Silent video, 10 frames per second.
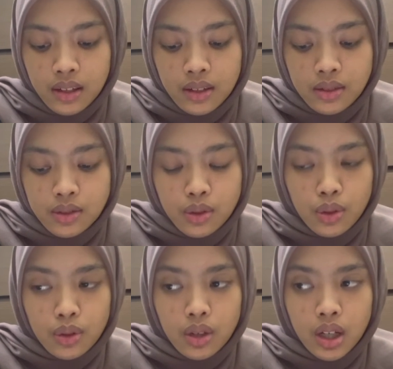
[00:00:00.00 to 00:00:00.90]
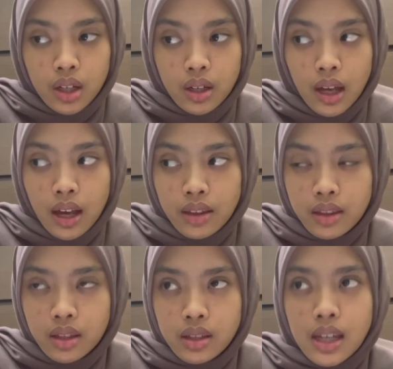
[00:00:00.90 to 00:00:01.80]
So
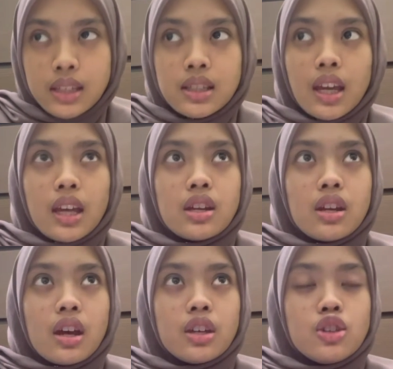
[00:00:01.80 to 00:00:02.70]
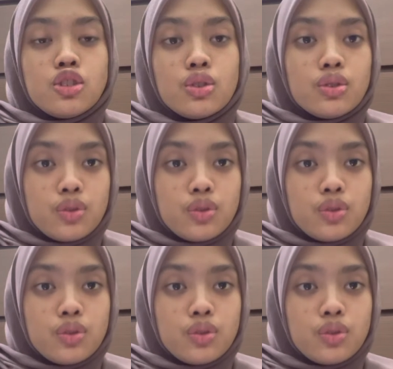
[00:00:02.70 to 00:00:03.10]
other than that, you should